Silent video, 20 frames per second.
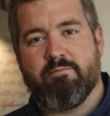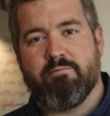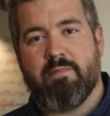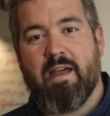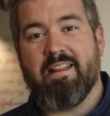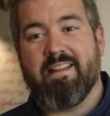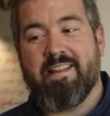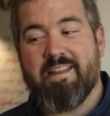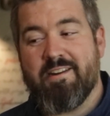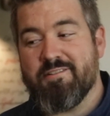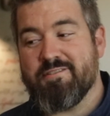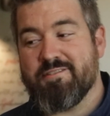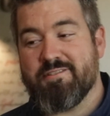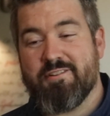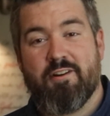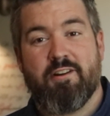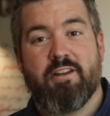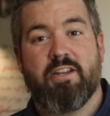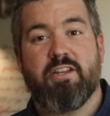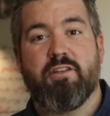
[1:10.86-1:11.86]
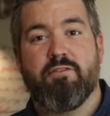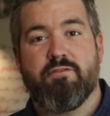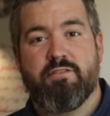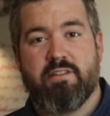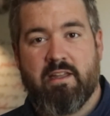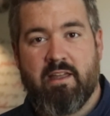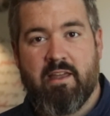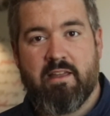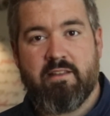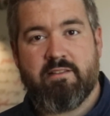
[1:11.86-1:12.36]
My leaders started
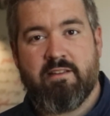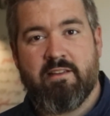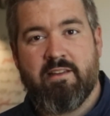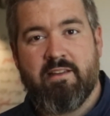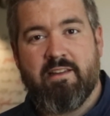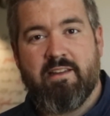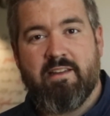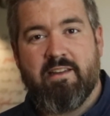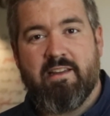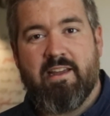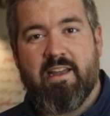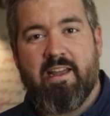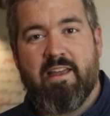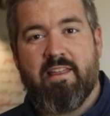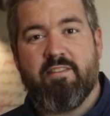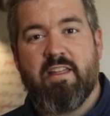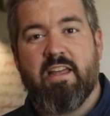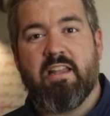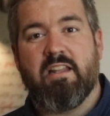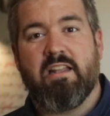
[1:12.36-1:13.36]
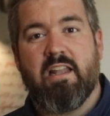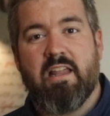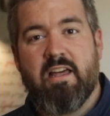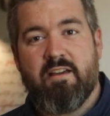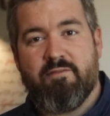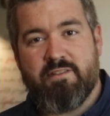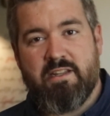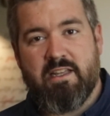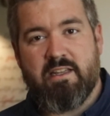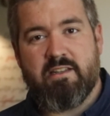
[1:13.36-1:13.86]
using it and they
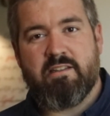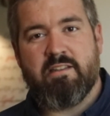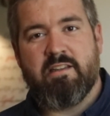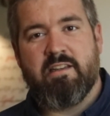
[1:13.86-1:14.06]
loved it.